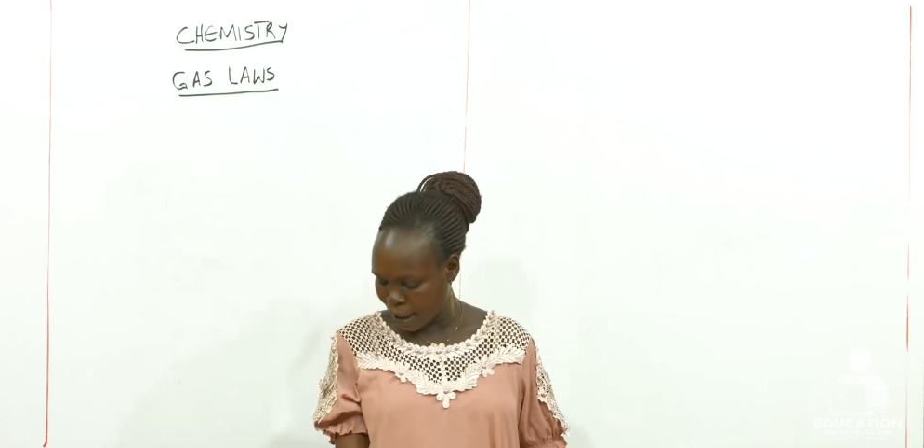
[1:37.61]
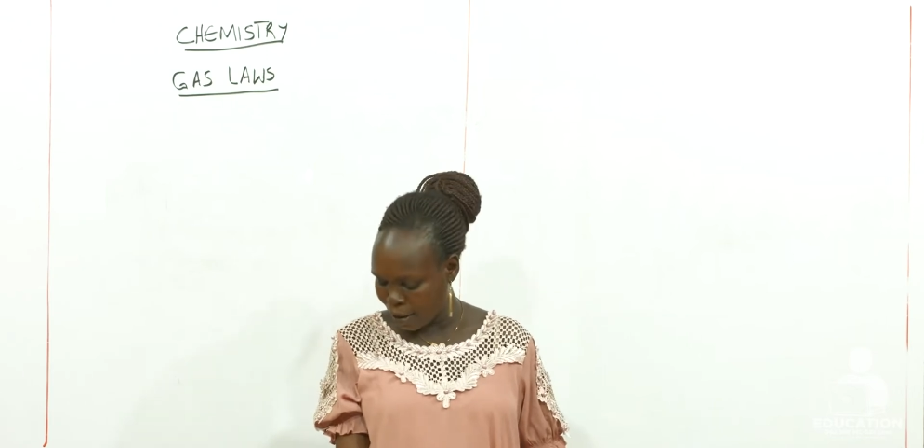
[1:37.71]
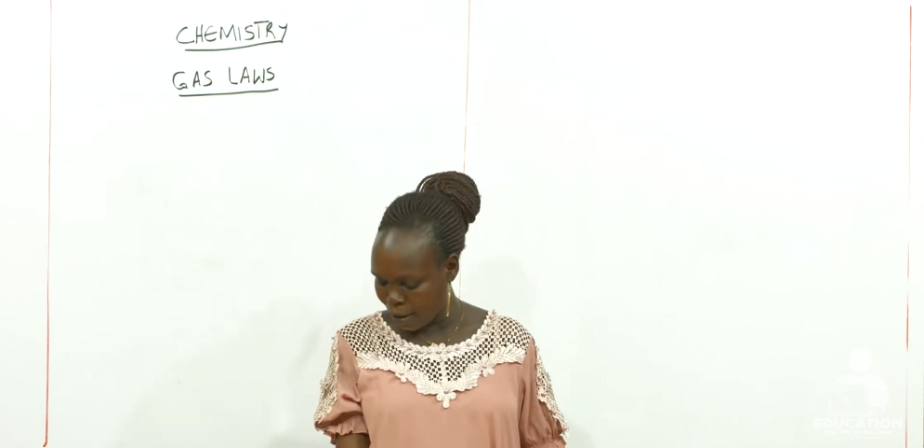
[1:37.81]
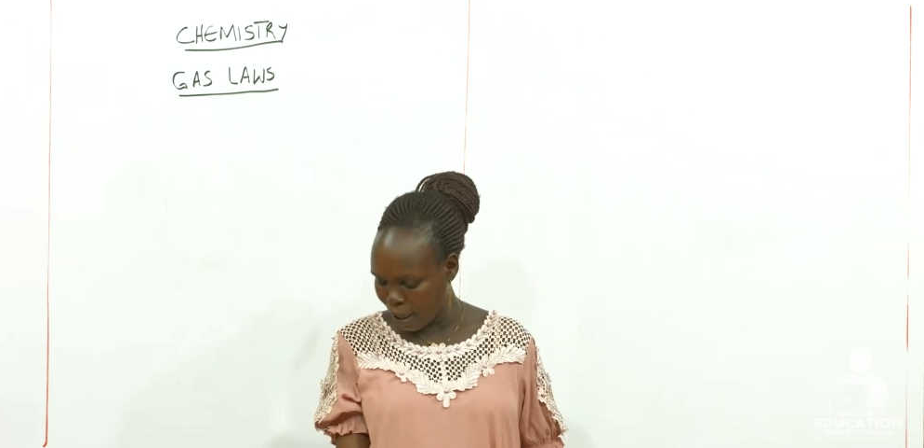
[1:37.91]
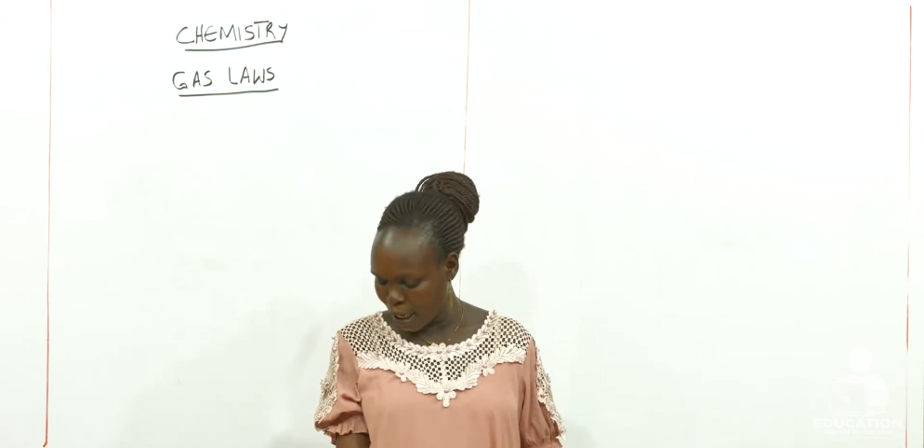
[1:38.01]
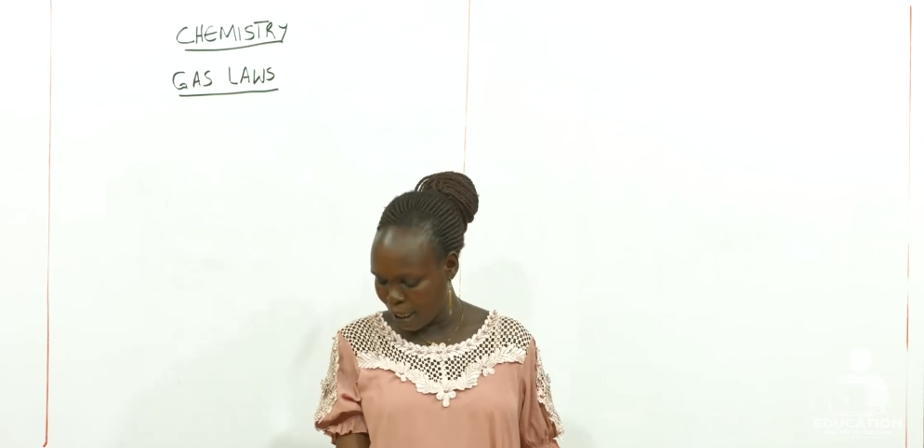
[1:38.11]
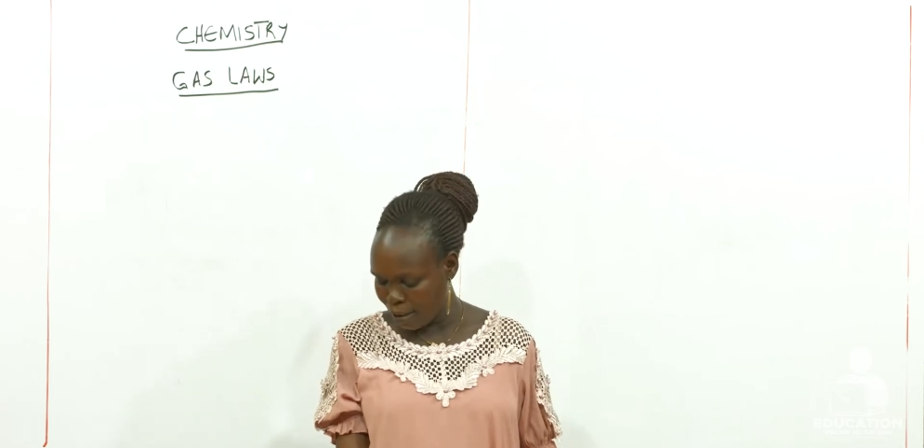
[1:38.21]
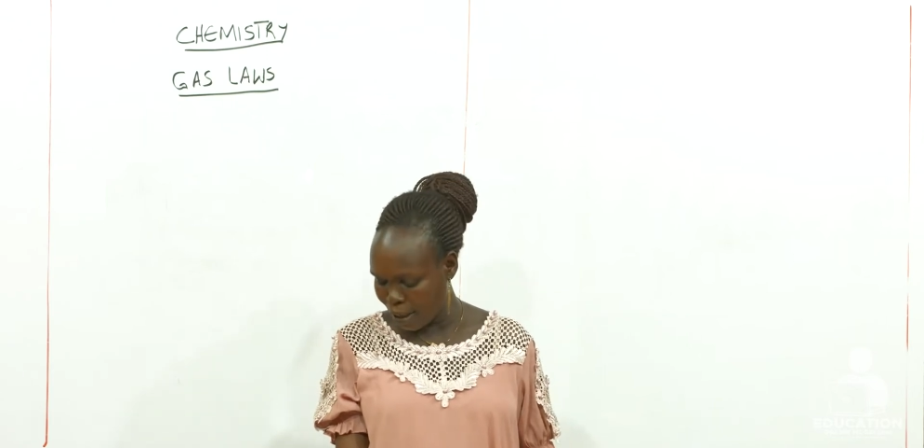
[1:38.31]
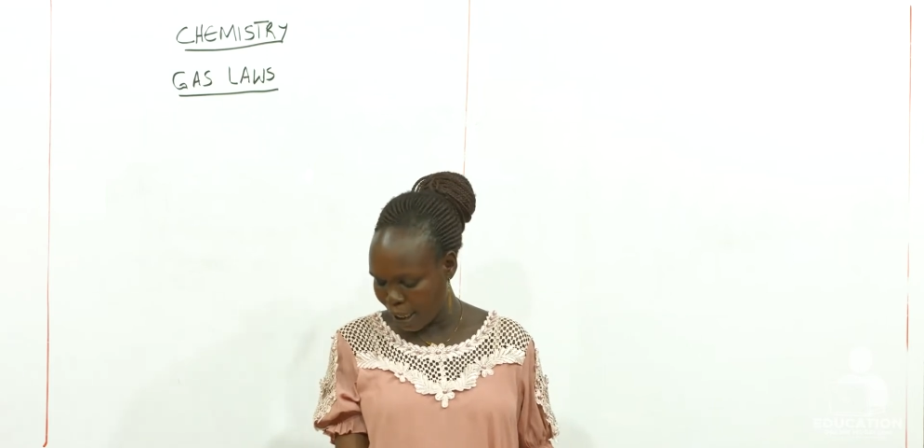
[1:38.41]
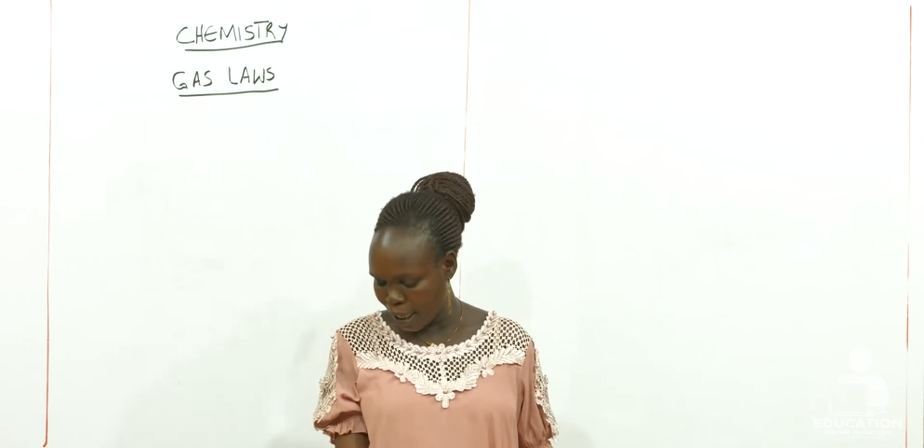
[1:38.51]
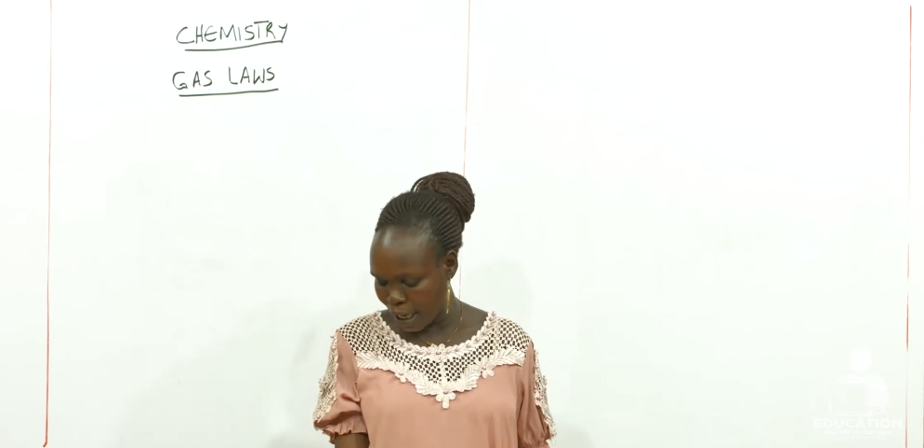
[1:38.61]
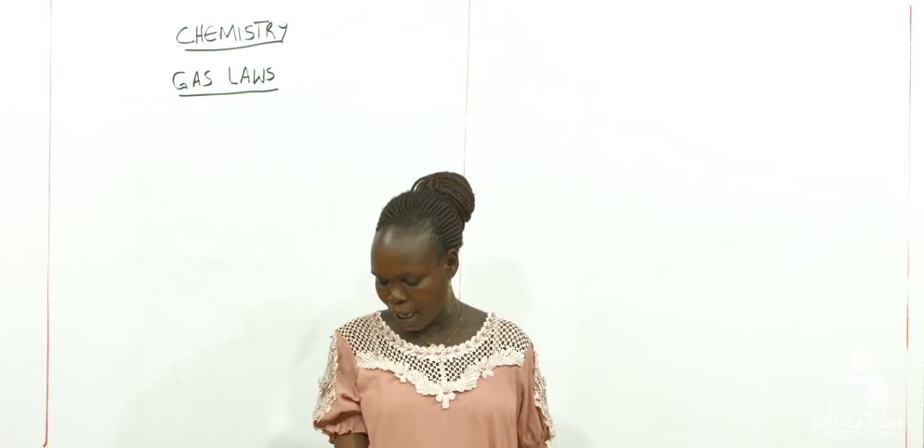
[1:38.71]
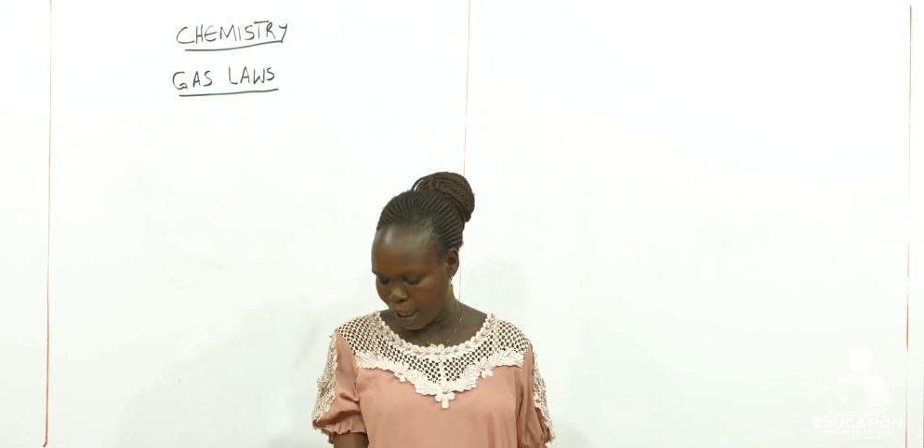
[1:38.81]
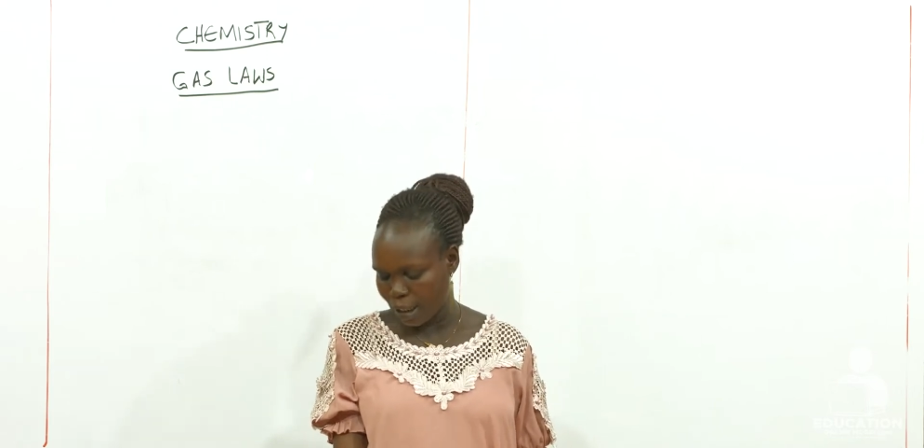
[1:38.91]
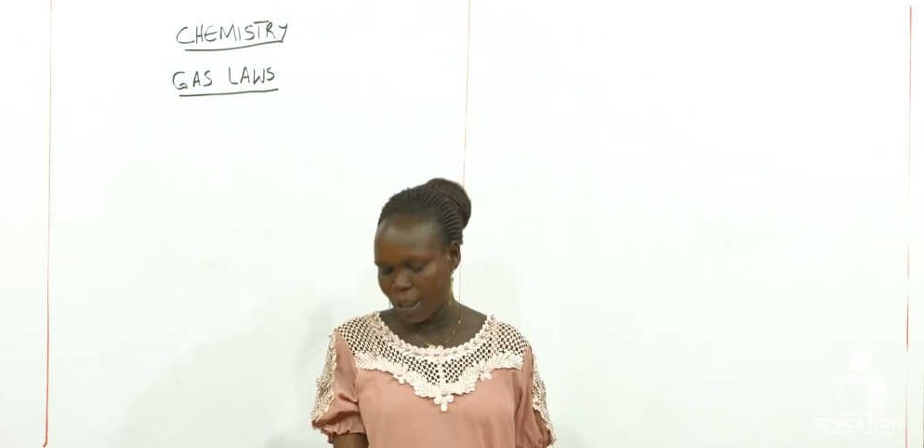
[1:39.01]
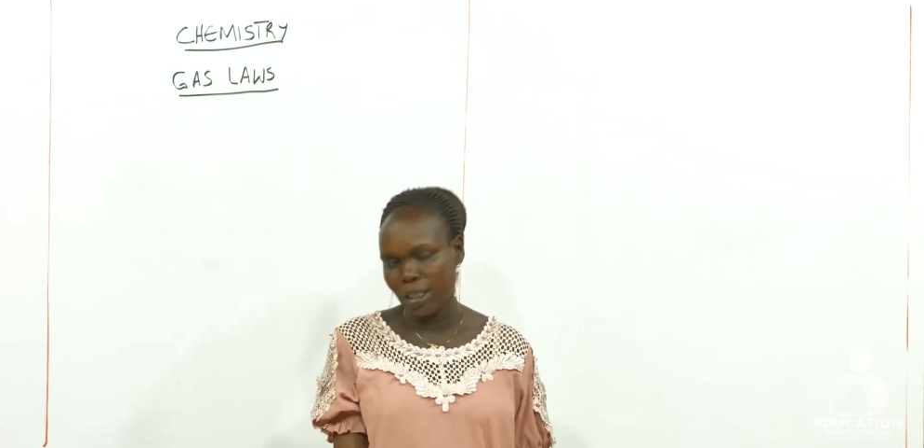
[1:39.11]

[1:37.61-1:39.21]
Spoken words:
or any dry gas